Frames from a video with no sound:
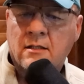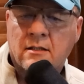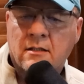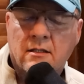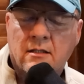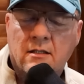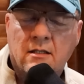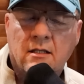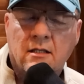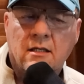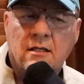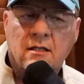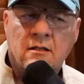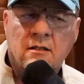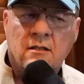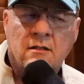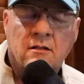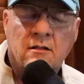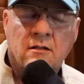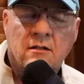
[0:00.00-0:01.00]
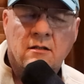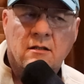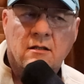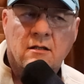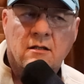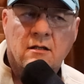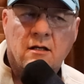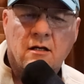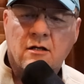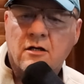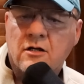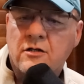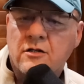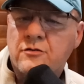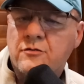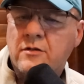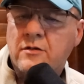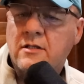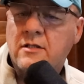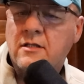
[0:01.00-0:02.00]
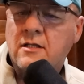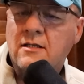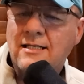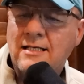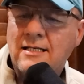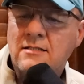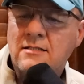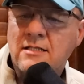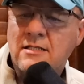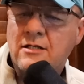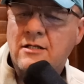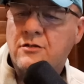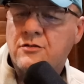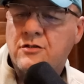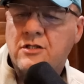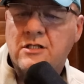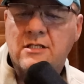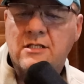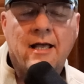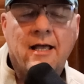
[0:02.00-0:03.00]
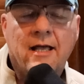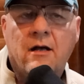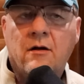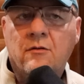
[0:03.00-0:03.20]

In a country that needs energy now,